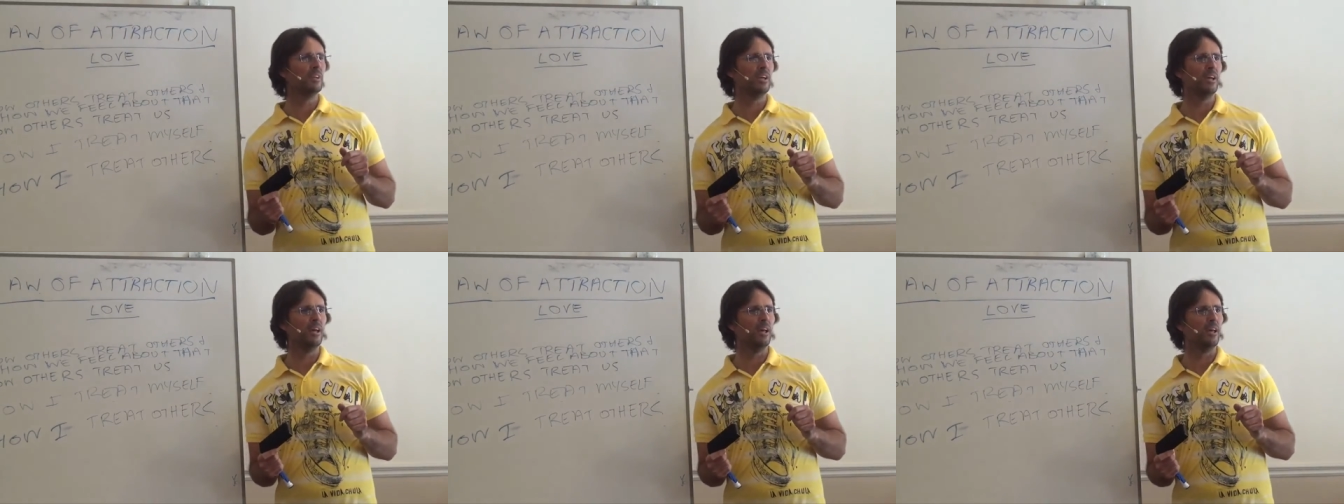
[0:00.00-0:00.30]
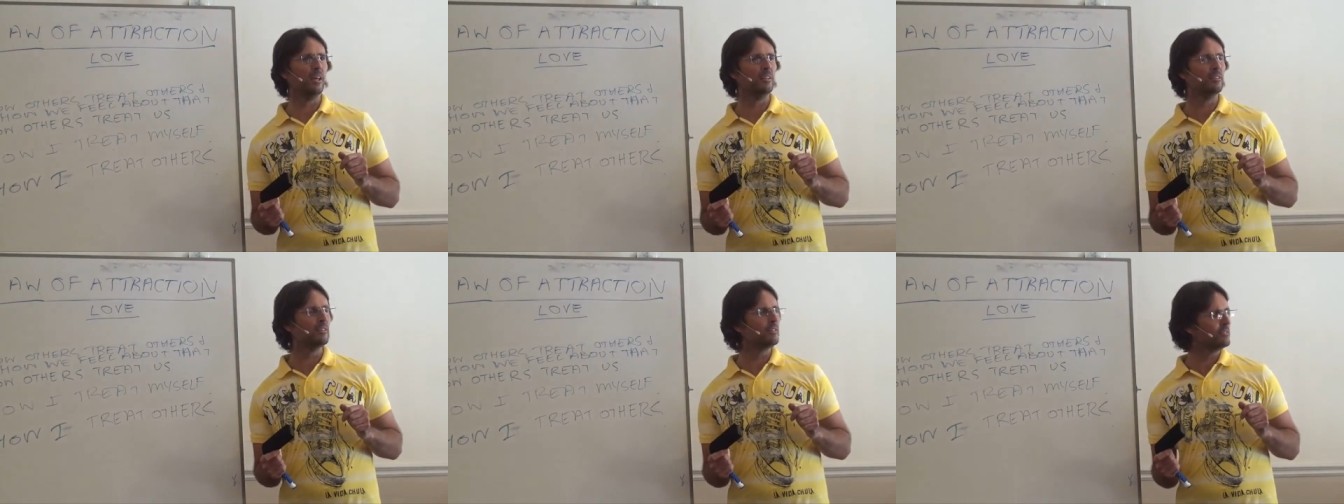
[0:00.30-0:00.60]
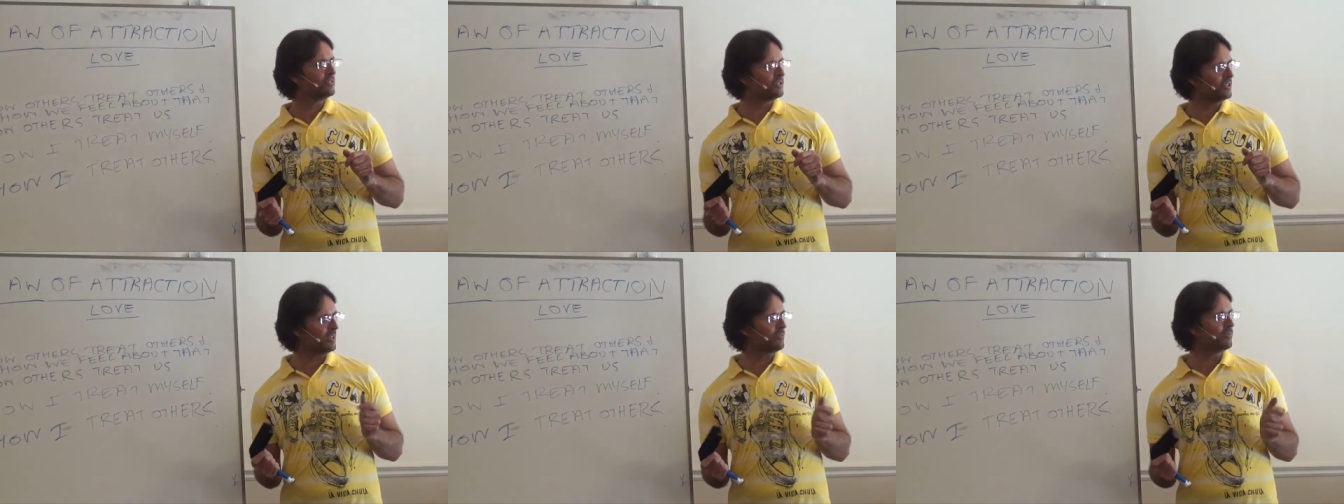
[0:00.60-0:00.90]
and
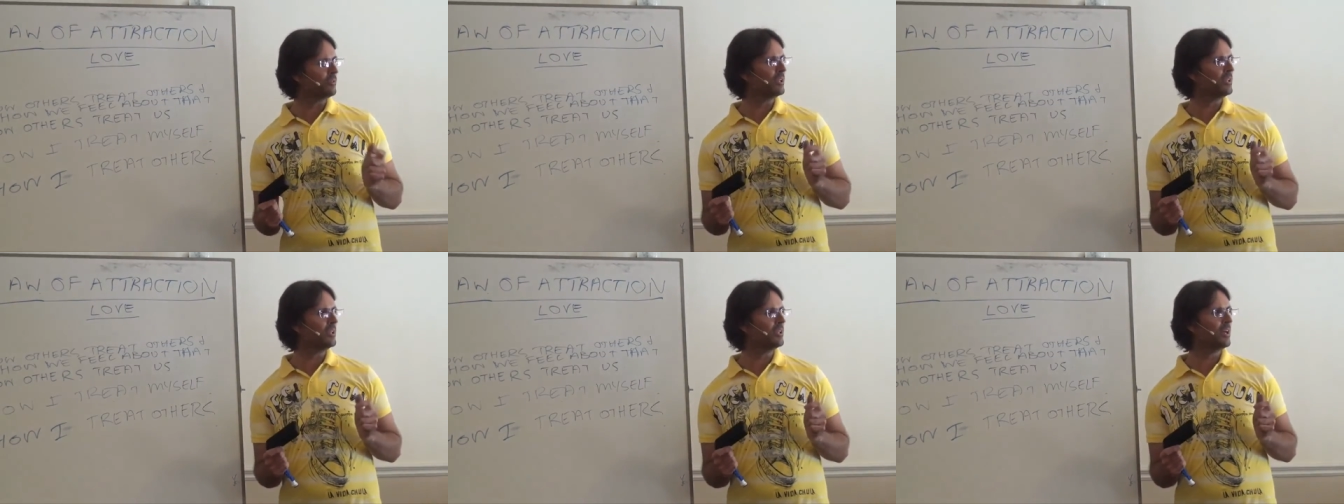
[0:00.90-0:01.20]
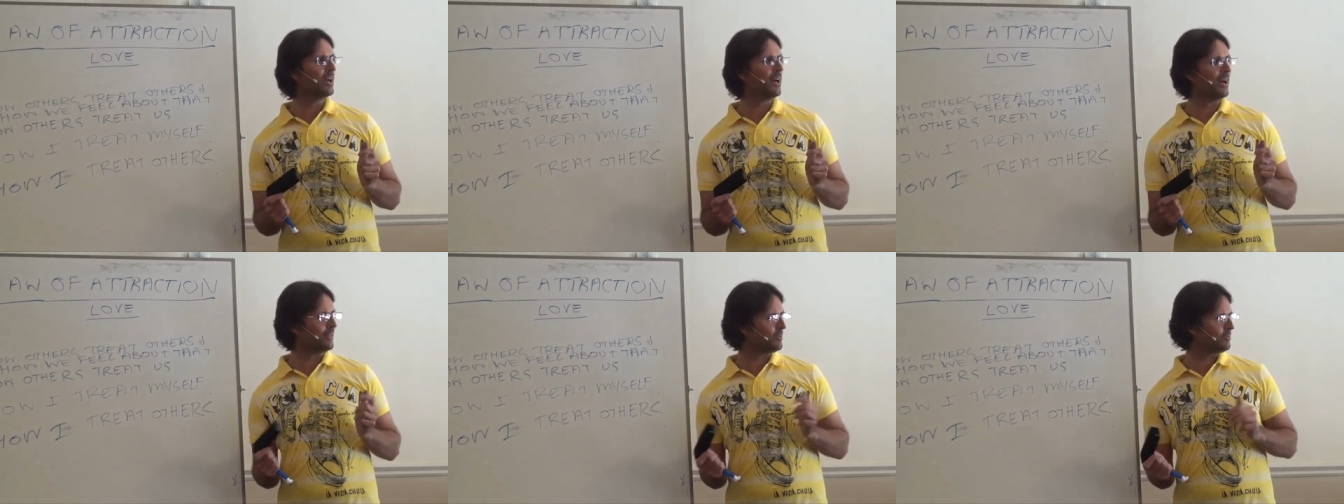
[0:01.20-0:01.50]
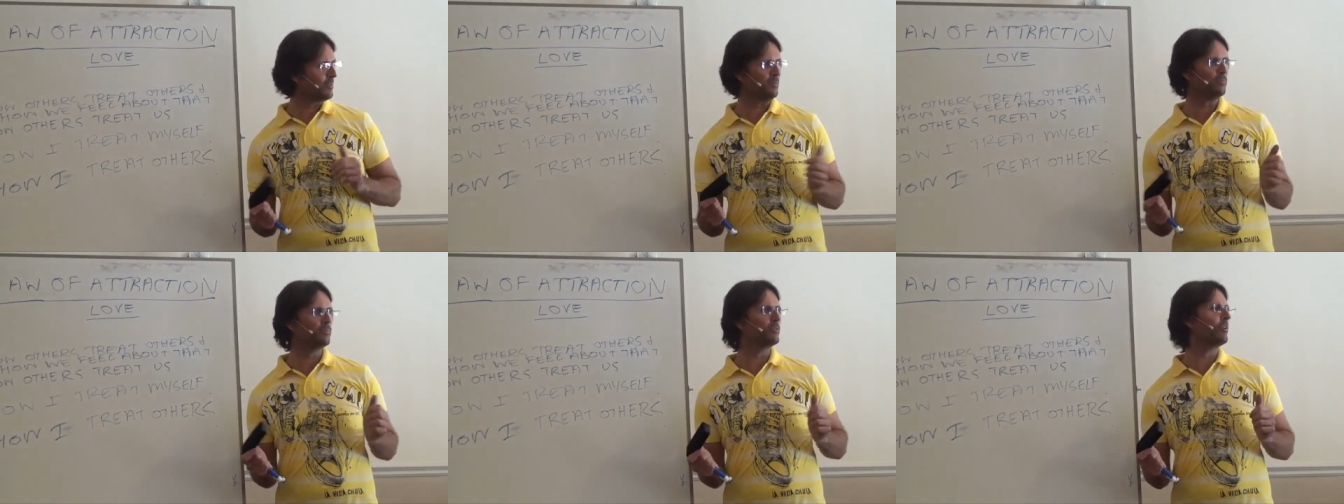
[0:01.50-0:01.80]
generally, other
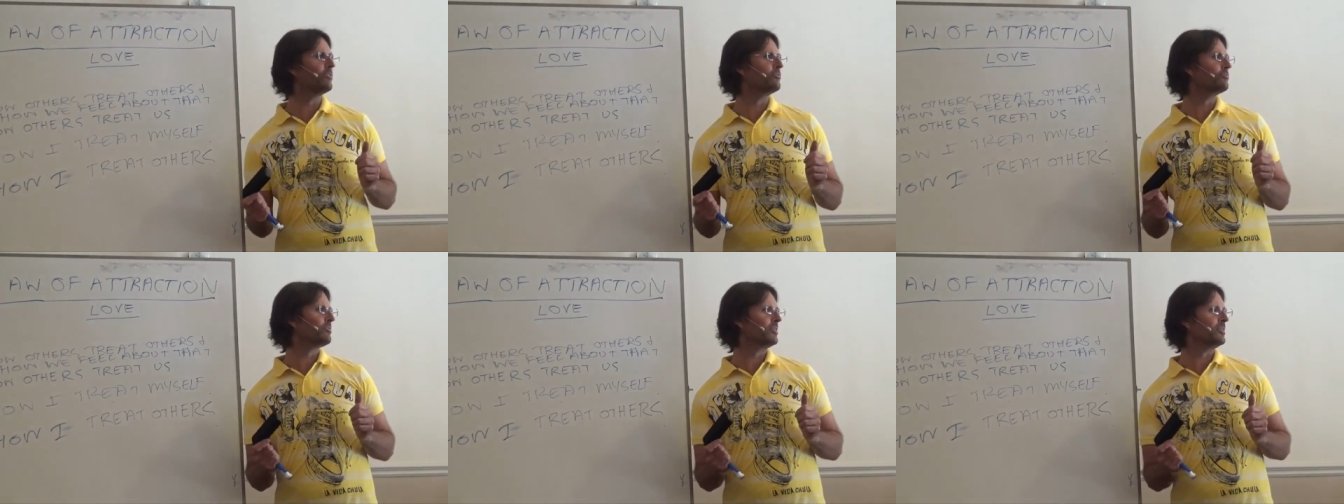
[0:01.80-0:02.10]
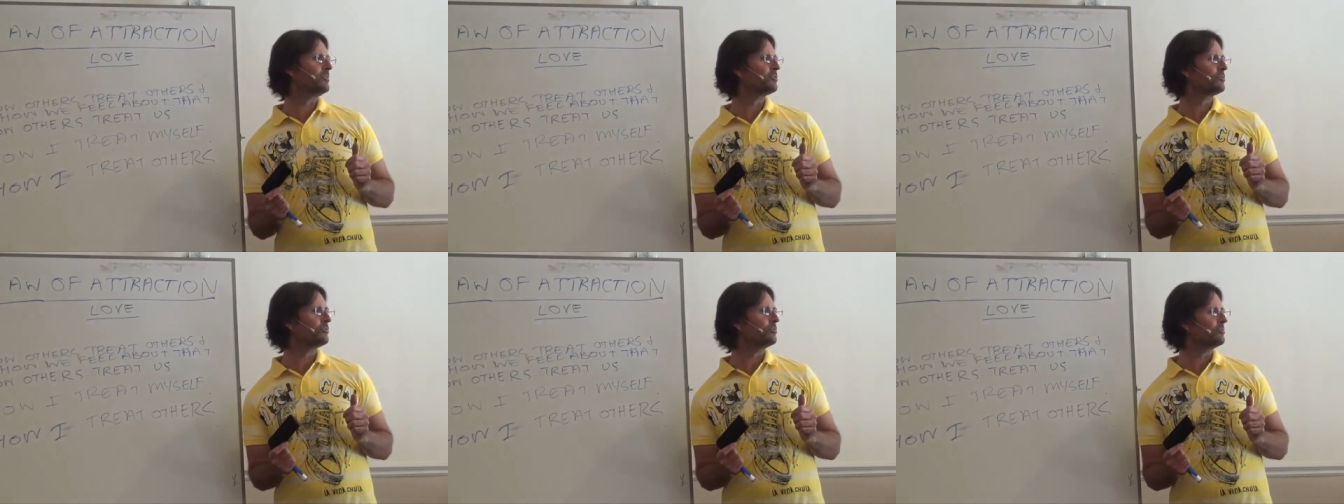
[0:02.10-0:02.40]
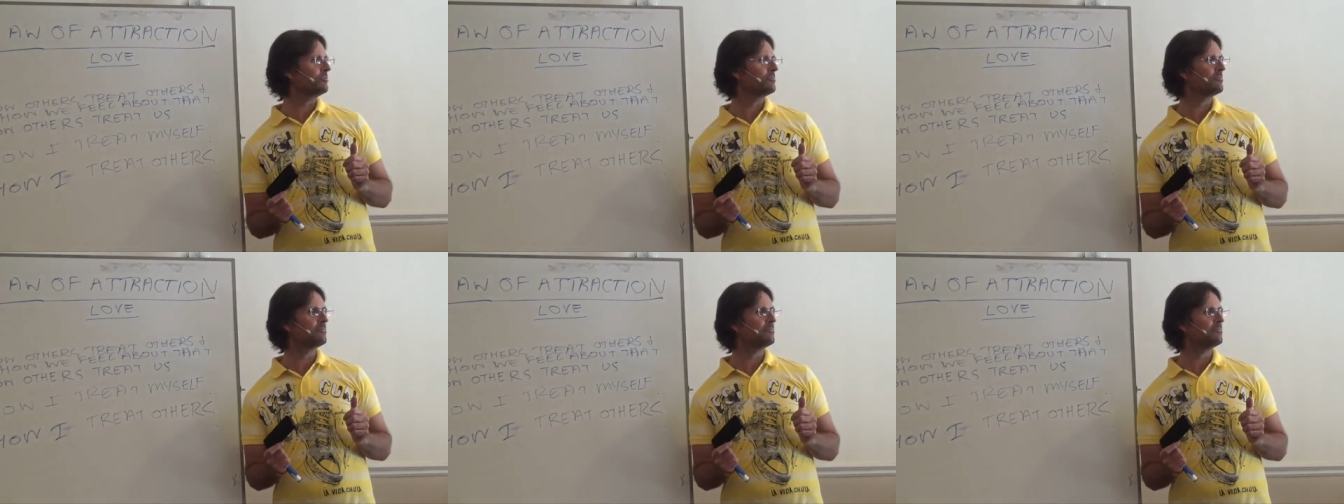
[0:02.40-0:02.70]
people don't treat us good.